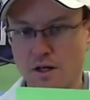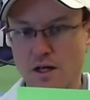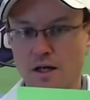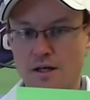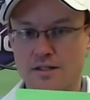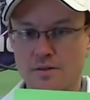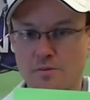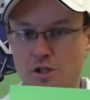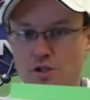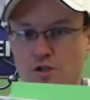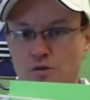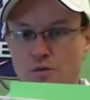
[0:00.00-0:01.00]
is I'm going
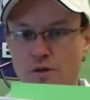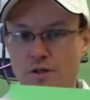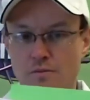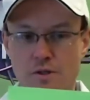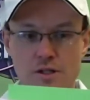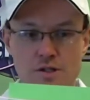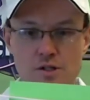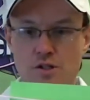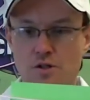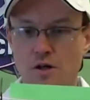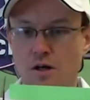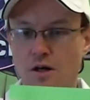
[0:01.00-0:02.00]
to trim this
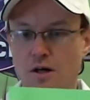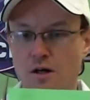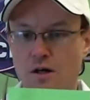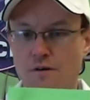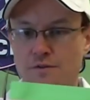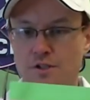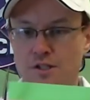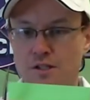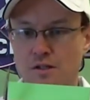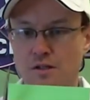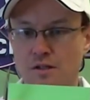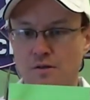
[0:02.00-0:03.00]
straw off just a
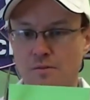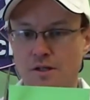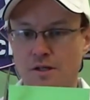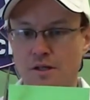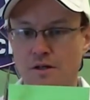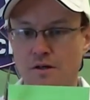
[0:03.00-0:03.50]
little bit here.